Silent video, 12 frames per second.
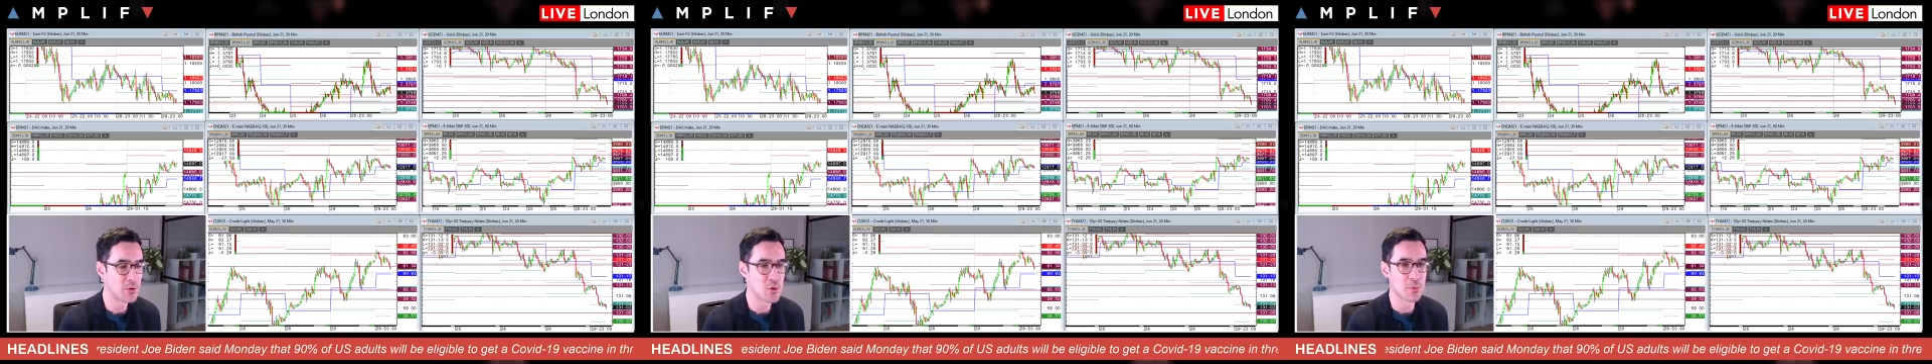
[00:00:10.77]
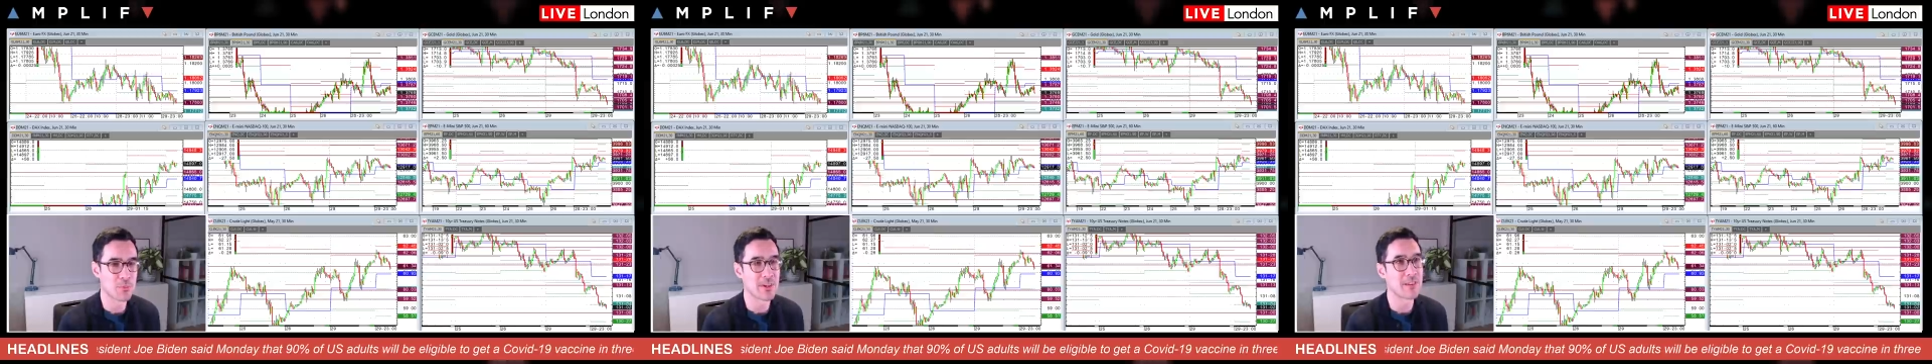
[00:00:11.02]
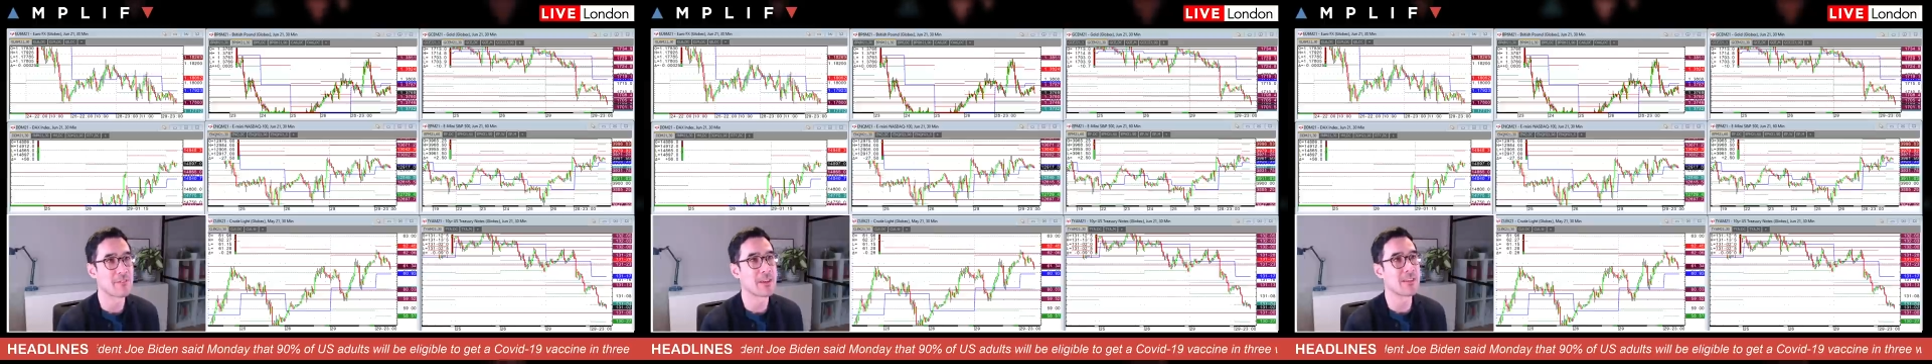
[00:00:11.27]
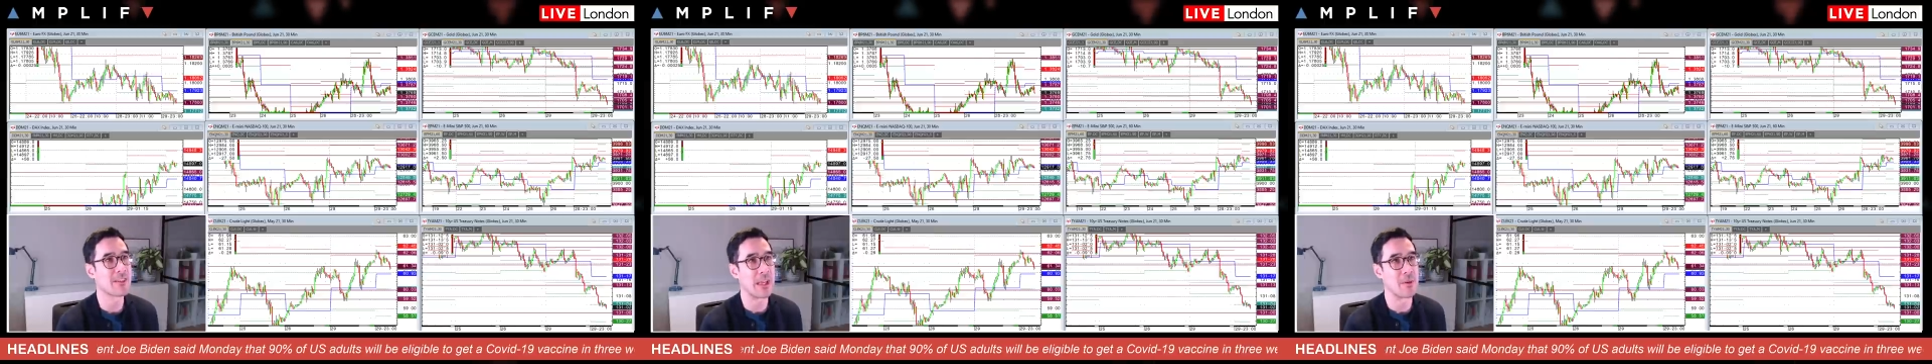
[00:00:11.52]
usual
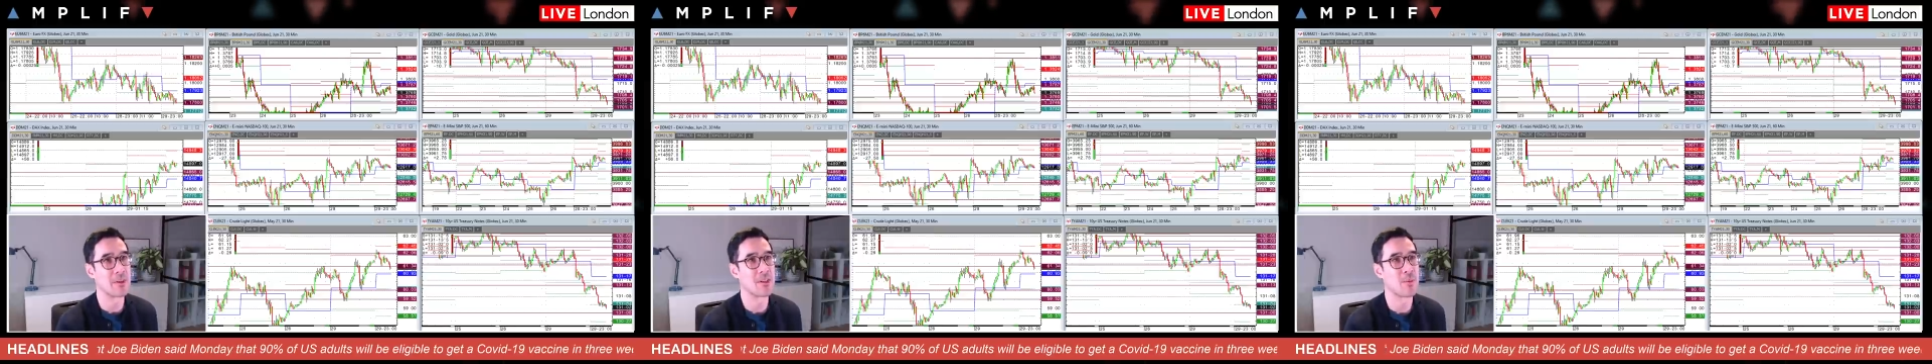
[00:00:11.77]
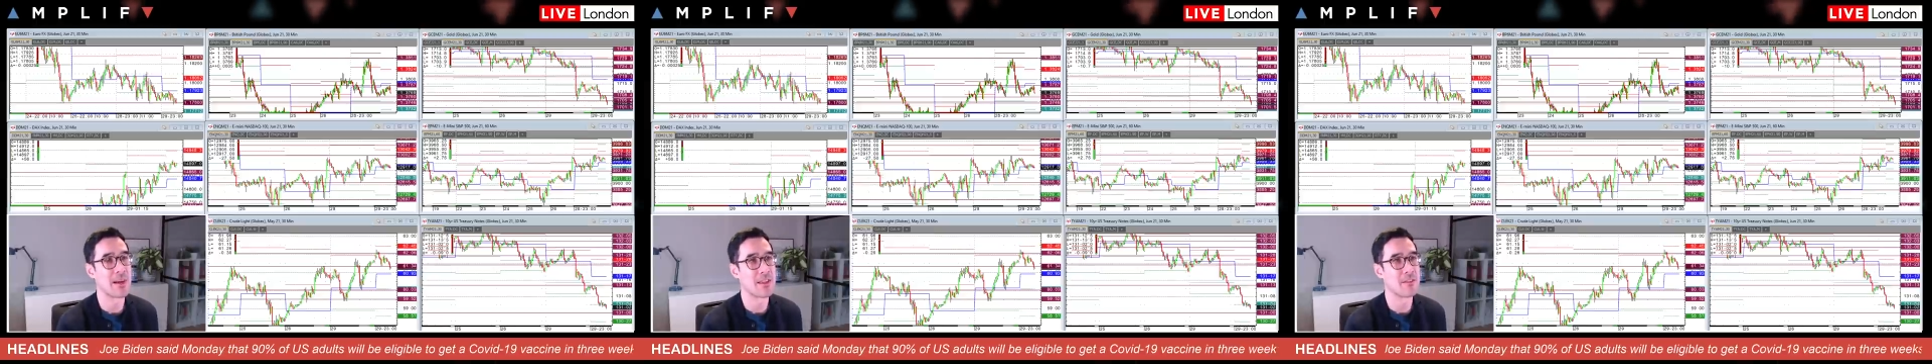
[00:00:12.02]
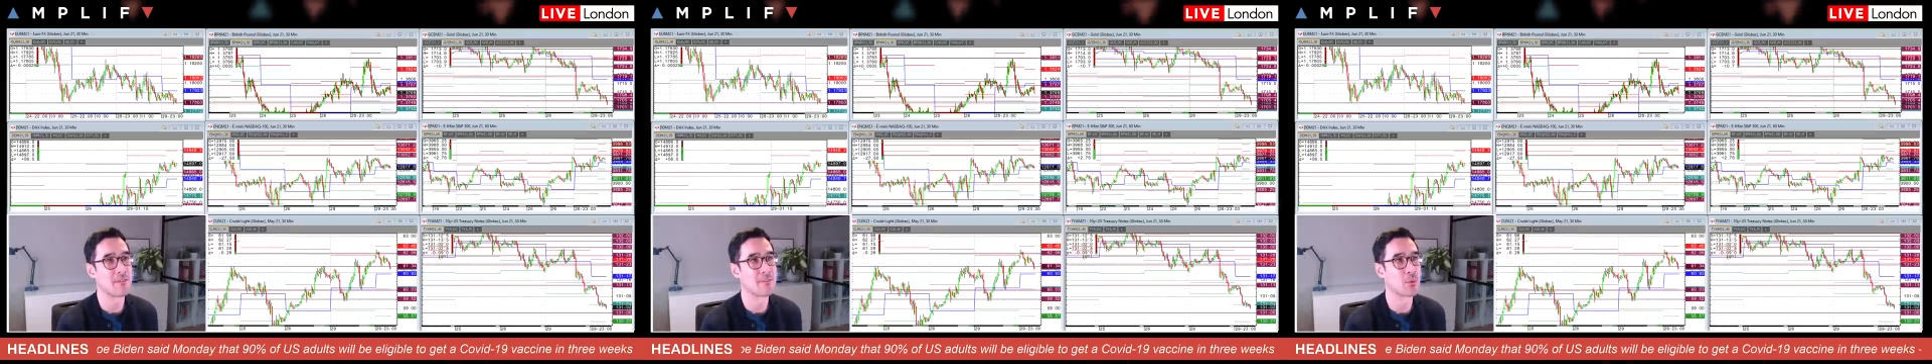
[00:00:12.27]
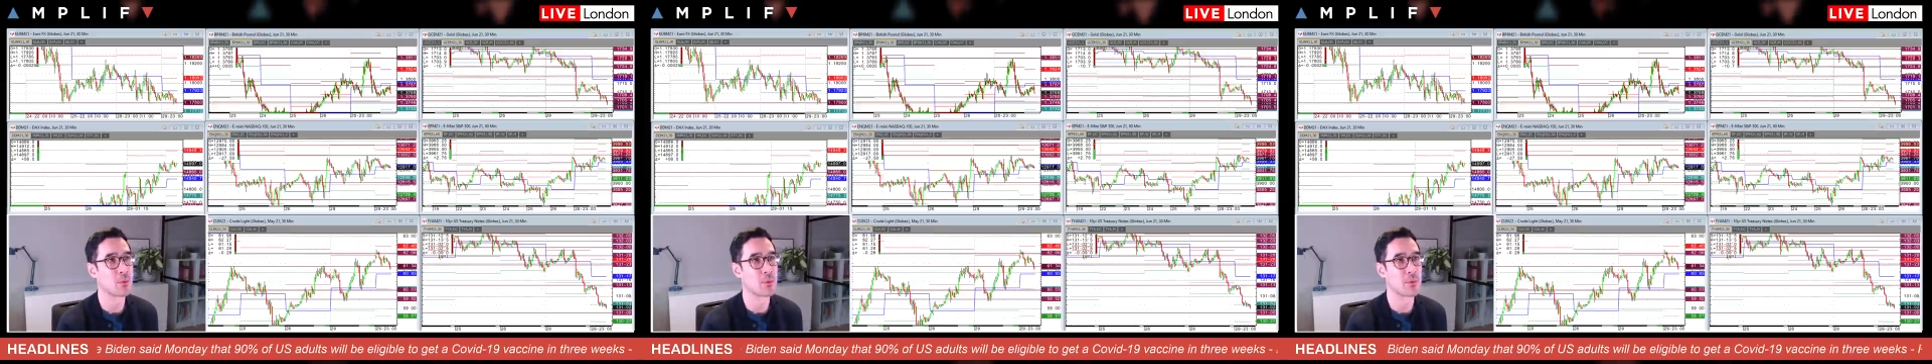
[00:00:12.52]
briefing to get you underway
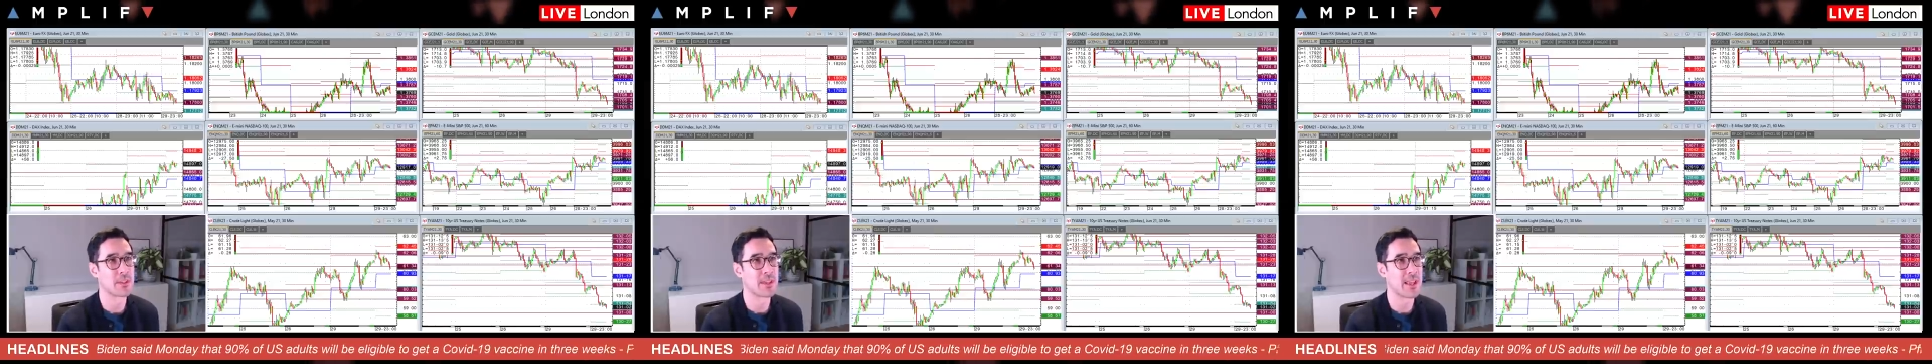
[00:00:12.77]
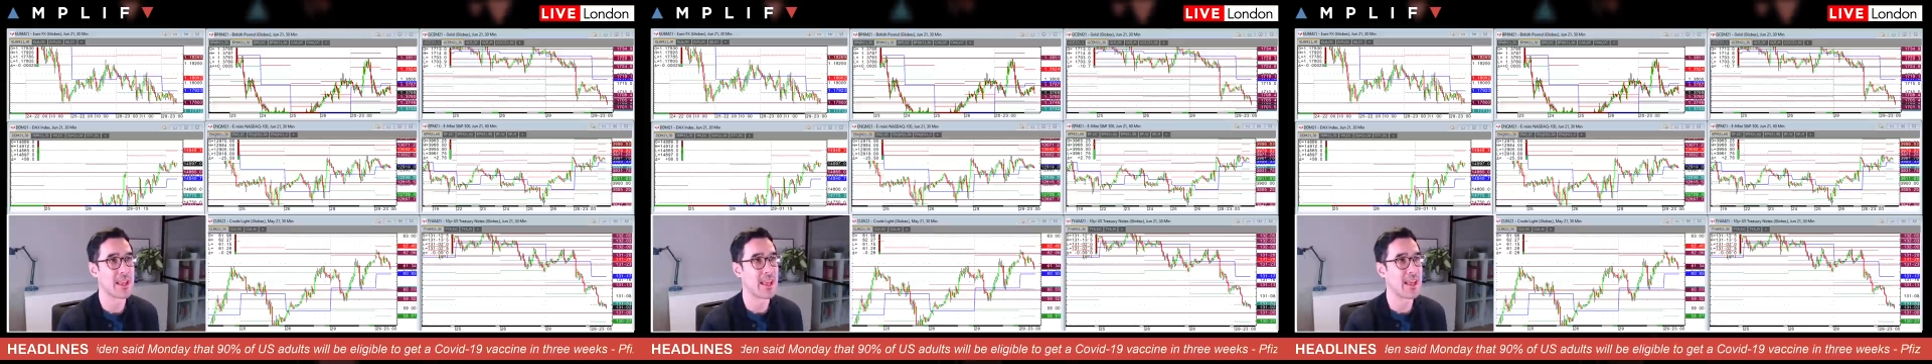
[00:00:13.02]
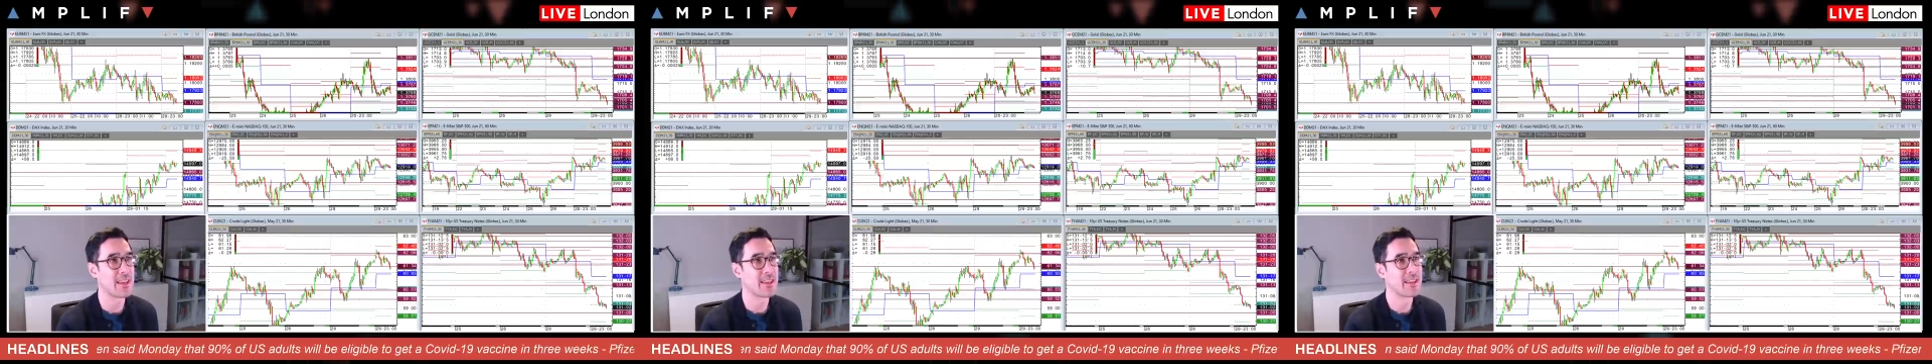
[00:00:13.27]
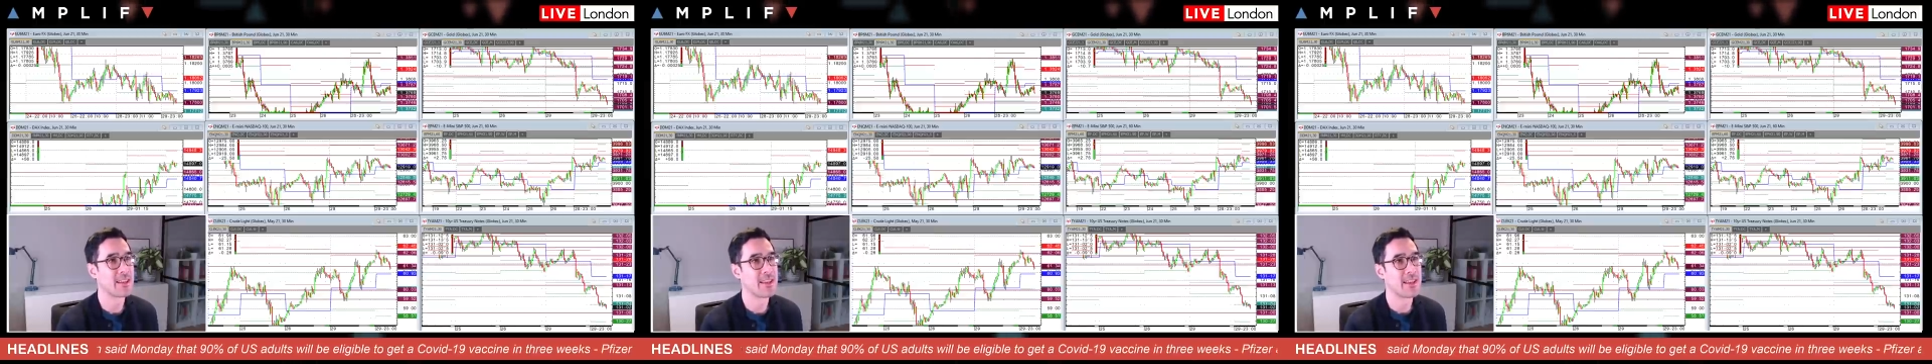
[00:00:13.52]
for the day ahead.